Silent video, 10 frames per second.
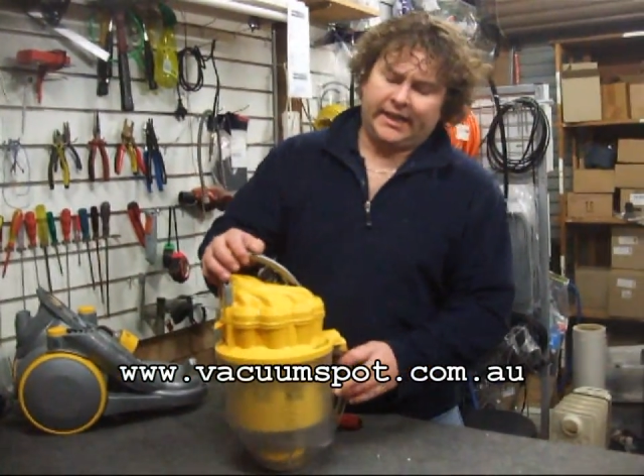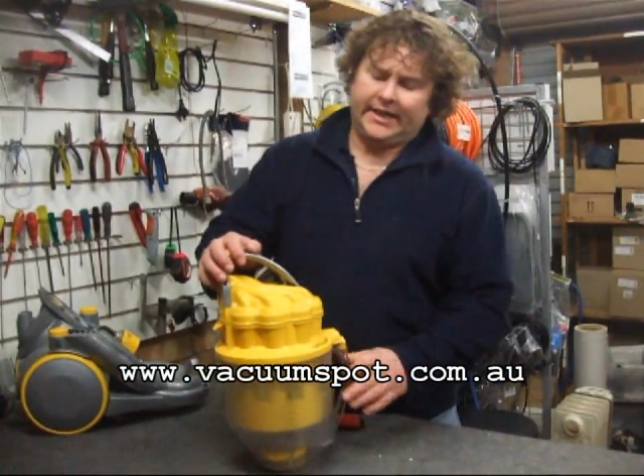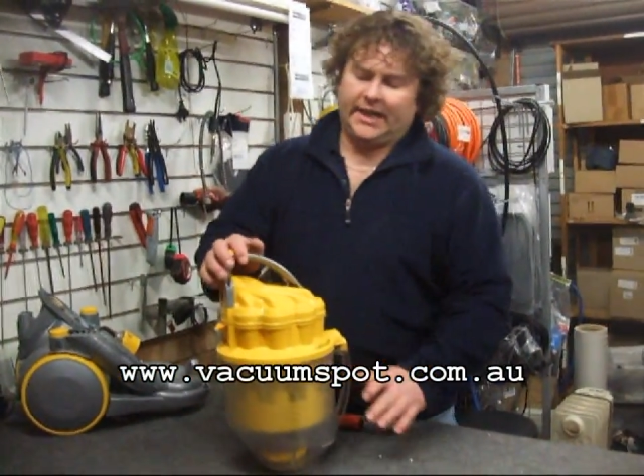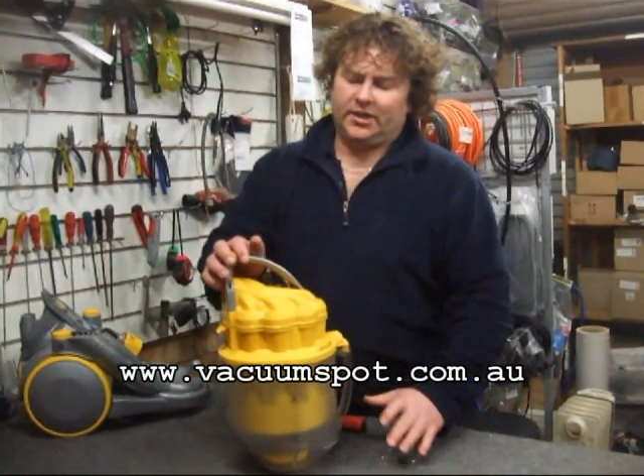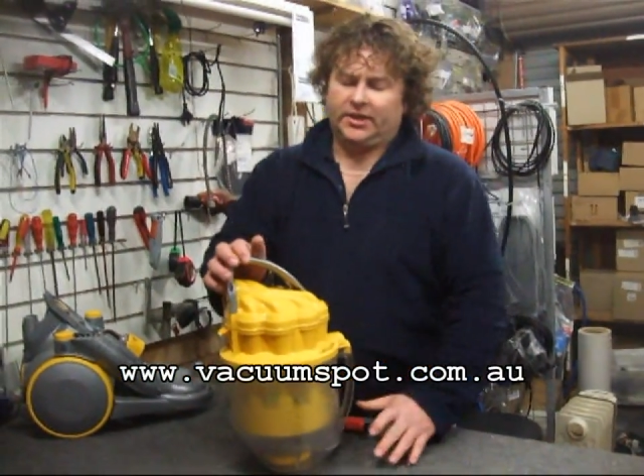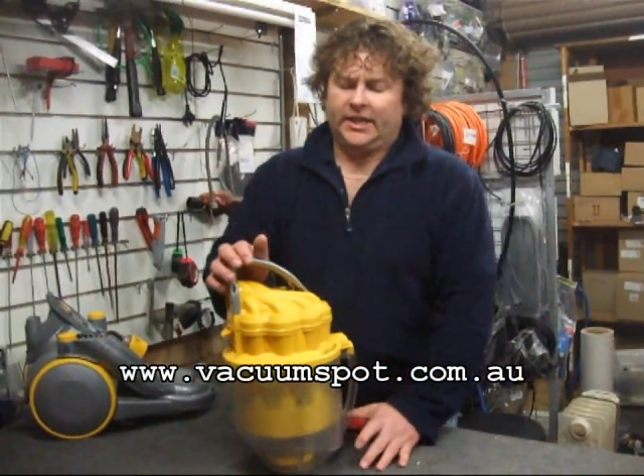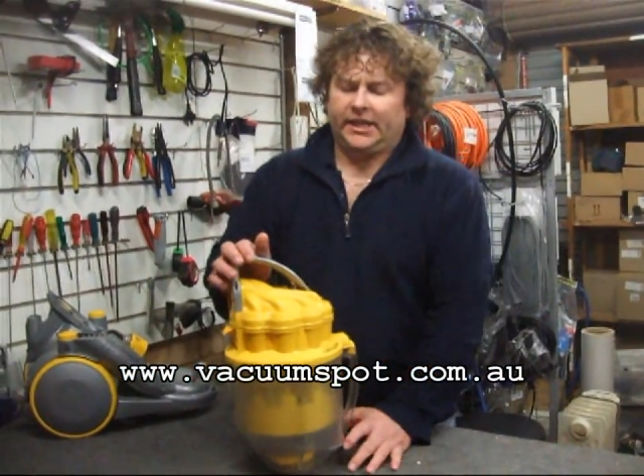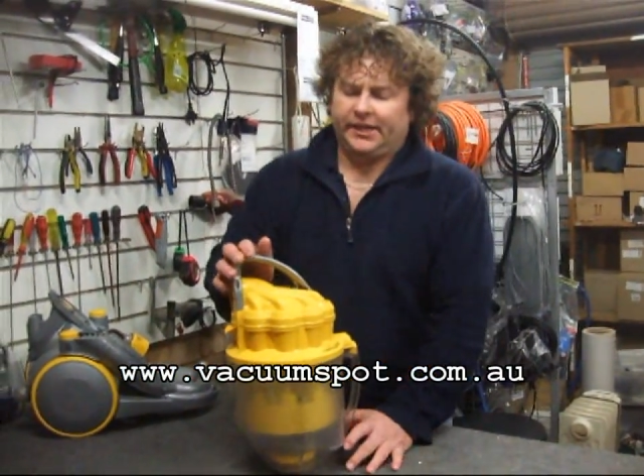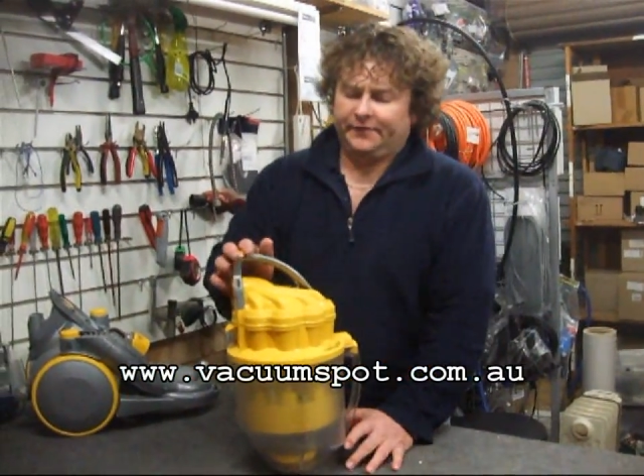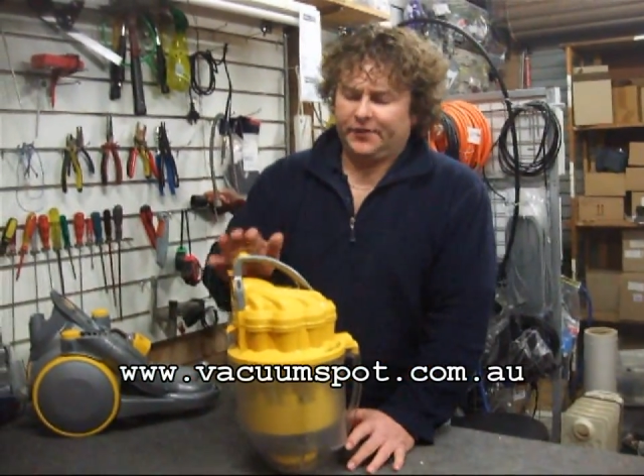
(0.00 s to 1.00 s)
Now,
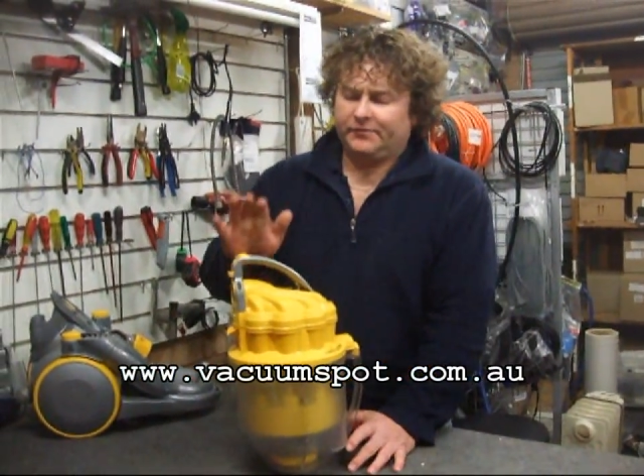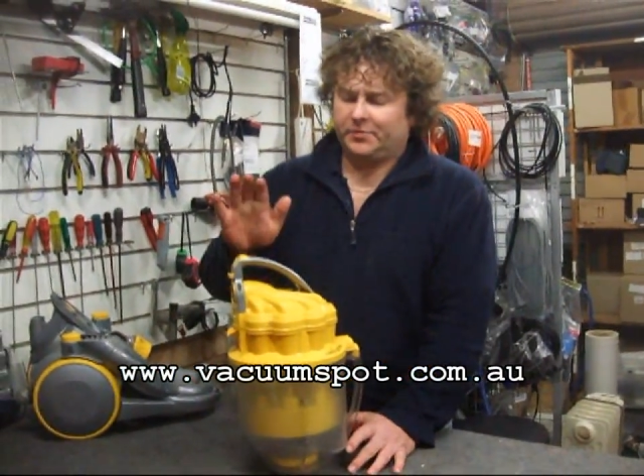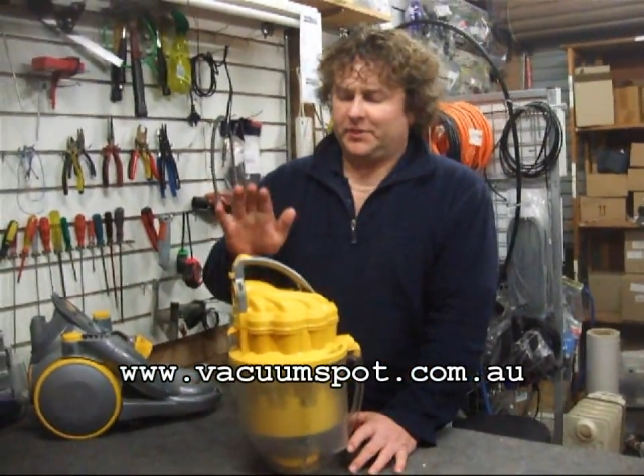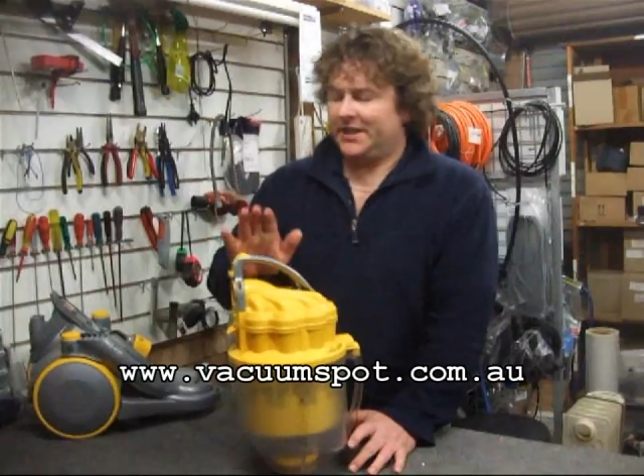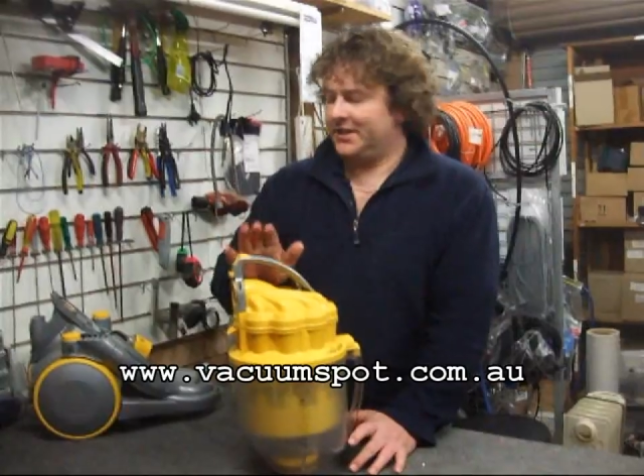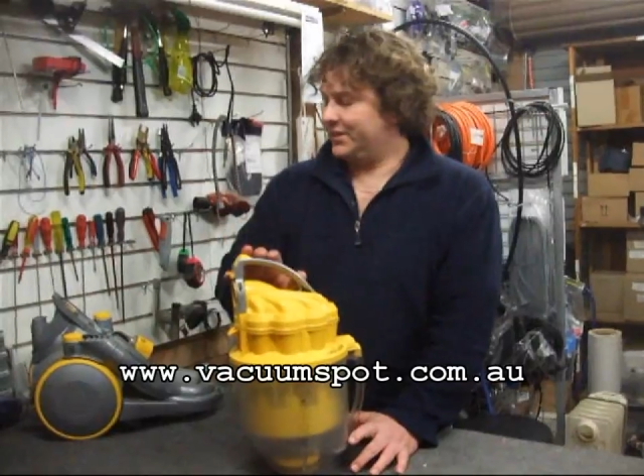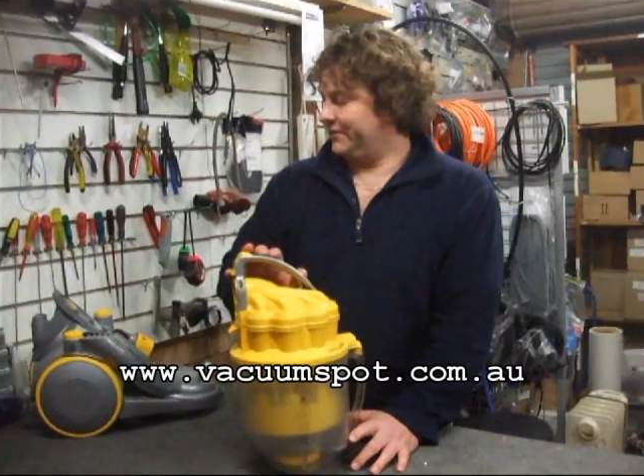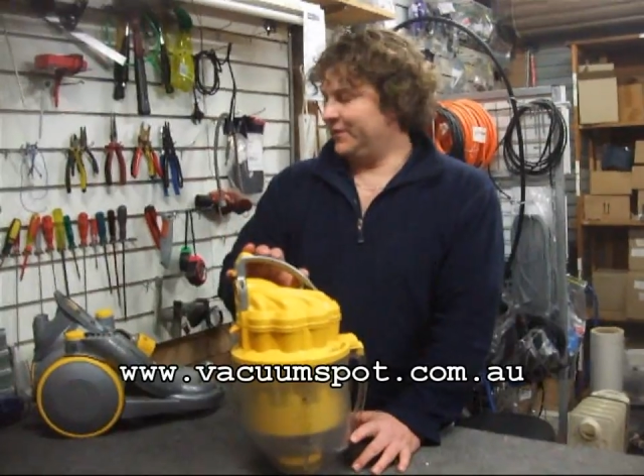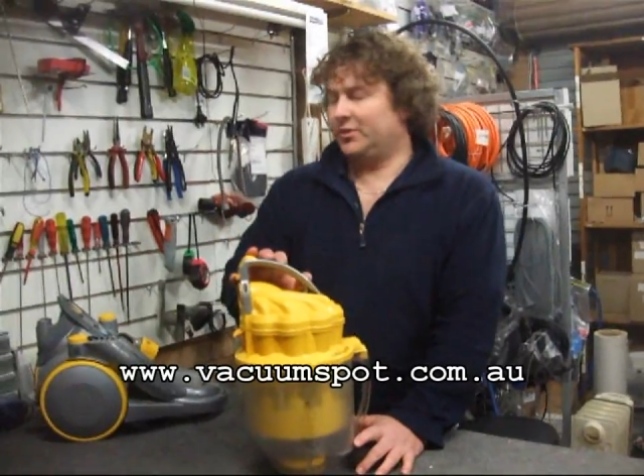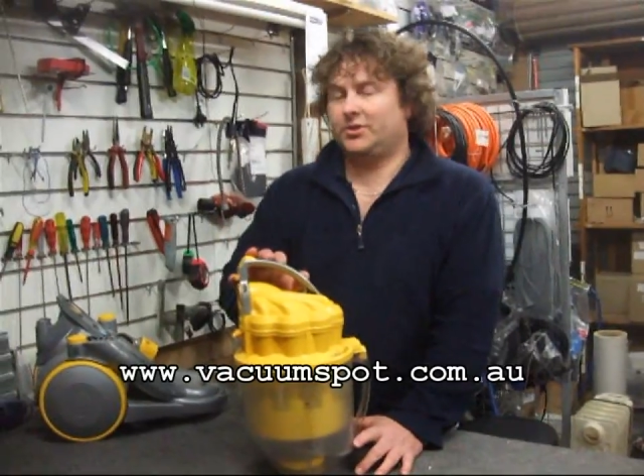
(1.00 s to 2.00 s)
if you've replaced the
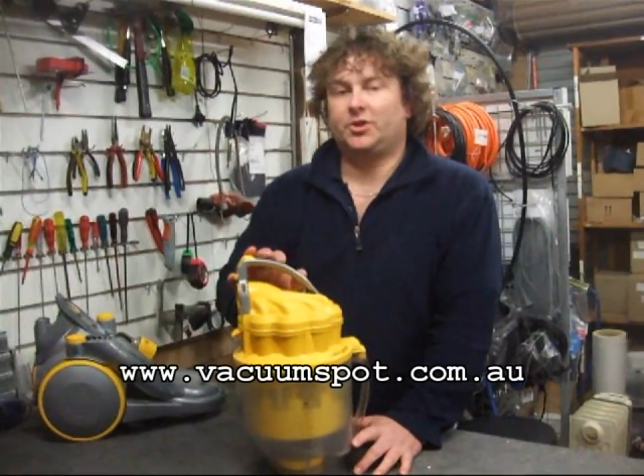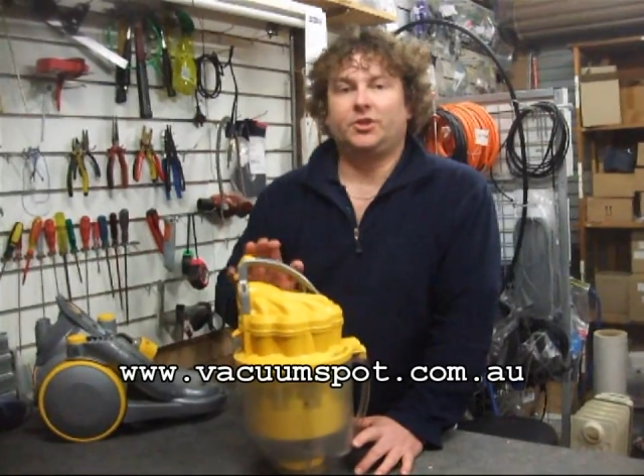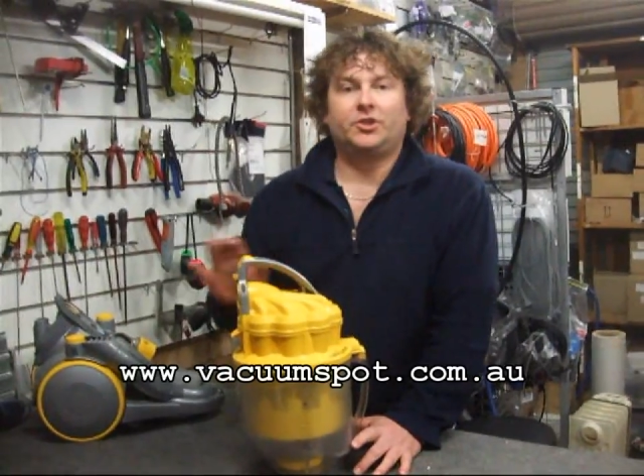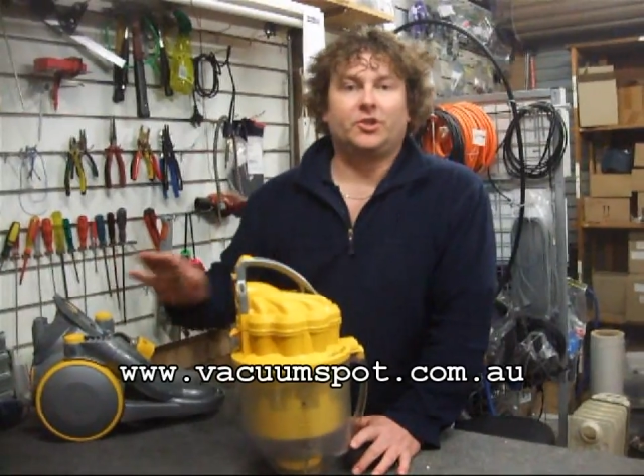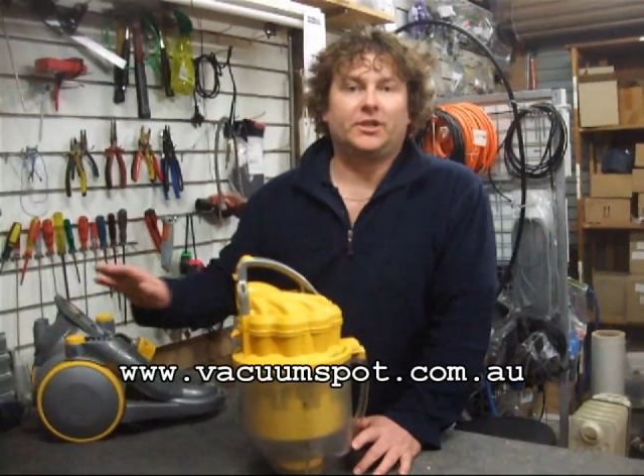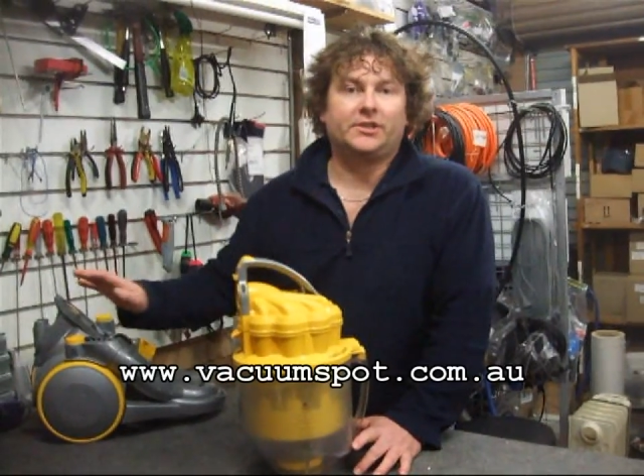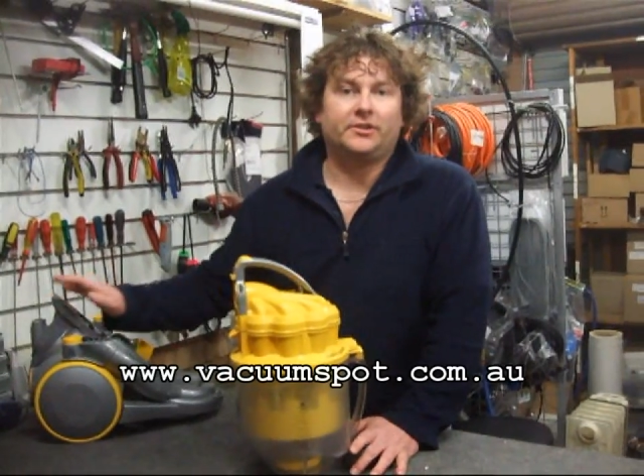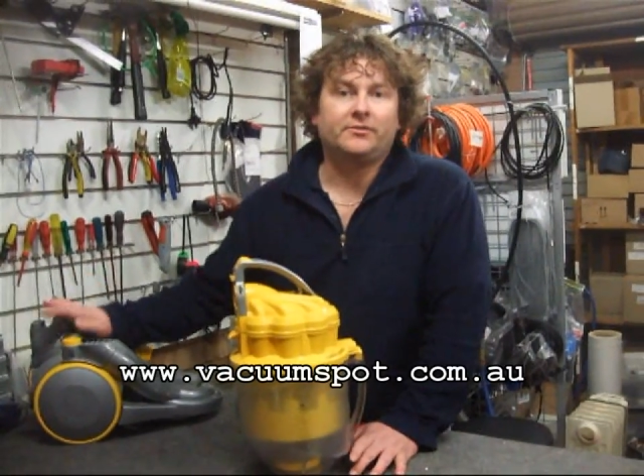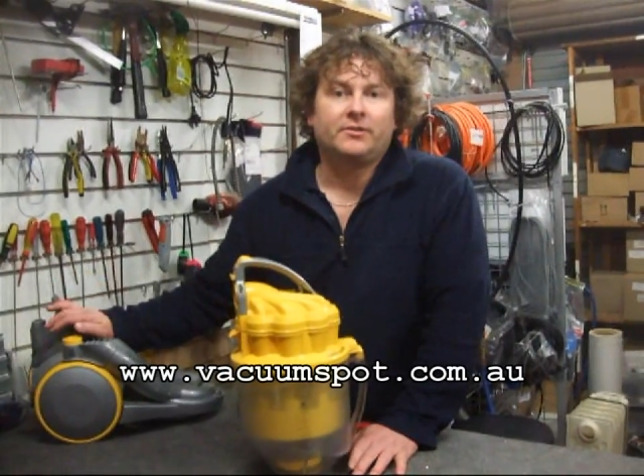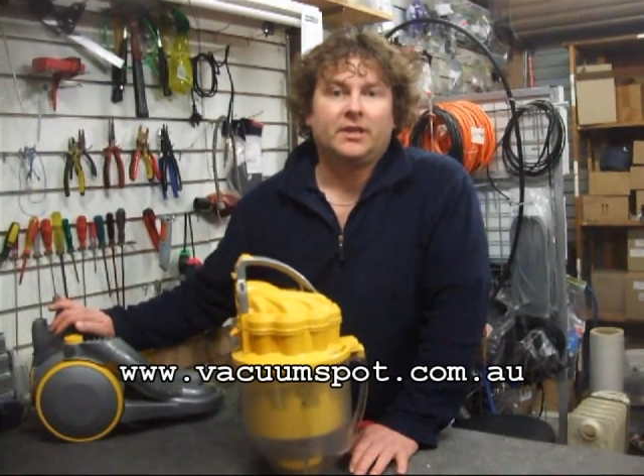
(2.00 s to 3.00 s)
filters on your
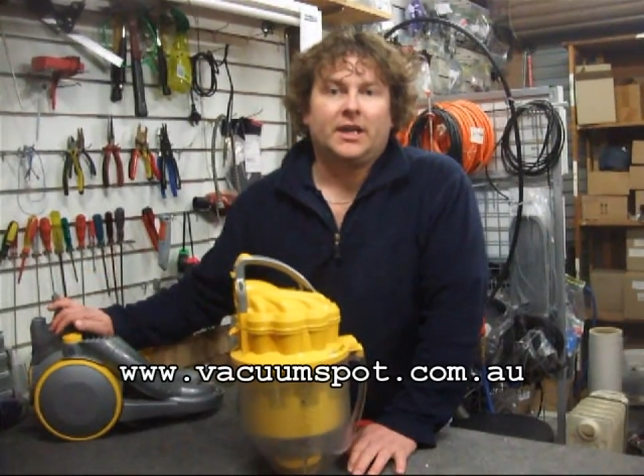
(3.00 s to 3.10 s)
Dyson